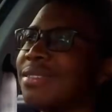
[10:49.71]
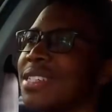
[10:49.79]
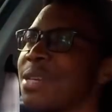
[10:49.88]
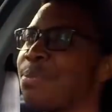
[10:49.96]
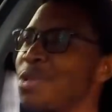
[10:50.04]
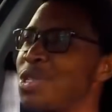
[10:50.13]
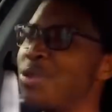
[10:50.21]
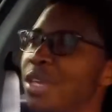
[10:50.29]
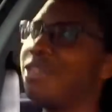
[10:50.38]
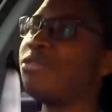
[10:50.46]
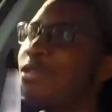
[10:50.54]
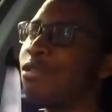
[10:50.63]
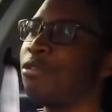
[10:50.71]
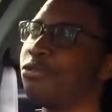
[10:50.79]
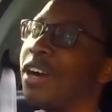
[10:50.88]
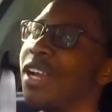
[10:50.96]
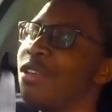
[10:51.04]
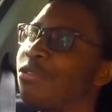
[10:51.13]
They're supposed to give you
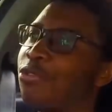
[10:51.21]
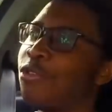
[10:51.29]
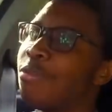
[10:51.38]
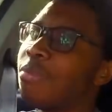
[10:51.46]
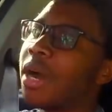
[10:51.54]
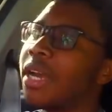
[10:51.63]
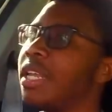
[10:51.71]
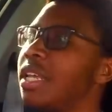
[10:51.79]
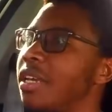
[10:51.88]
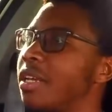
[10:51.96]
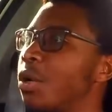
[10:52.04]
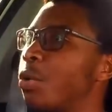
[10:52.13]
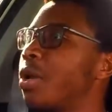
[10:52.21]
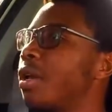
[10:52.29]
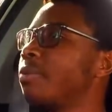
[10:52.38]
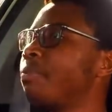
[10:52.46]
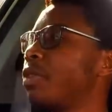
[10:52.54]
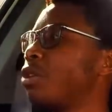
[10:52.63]
value for money, in a way,
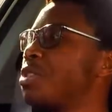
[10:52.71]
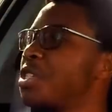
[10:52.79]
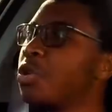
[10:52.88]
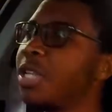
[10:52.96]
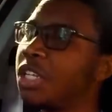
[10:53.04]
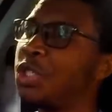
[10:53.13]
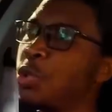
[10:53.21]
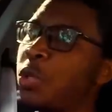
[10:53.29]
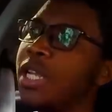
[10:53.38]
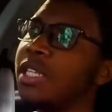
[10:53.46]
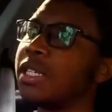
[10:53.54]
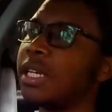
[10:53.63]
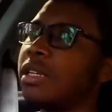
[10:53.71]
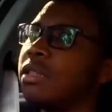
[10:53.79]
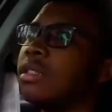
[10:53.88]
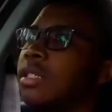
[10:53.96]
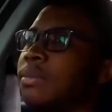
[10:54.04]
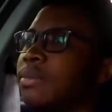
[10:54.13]
because it's only a 2-liter,
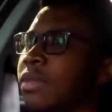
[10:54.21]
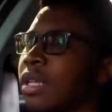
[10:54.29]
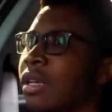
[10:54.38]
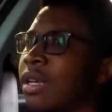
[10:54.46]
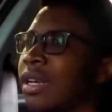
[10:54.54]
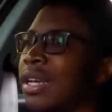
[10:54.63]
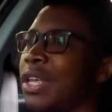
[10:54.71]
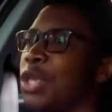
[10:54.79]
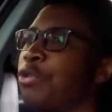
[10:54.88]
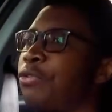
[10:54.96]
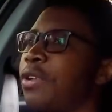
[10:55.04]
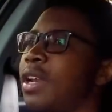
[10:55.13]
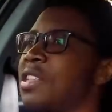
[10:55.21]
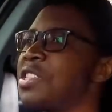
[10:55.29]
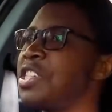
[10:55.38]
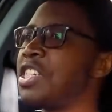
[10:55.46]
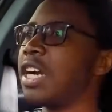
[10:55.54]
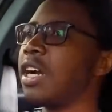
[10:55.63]
and you feel its
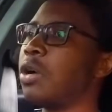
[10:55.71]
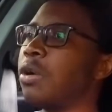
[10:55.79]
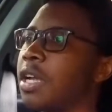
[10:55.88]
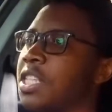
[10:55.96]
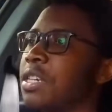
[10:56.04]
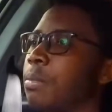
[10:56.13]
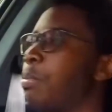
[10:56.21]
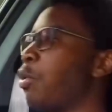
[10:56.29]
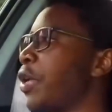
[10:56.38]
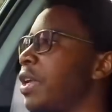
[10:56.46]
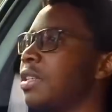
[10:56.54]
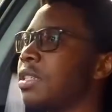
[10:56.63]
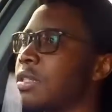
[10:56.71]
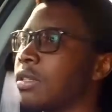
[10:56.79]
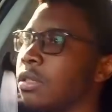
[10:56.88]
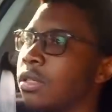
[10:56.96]
struggle at some point.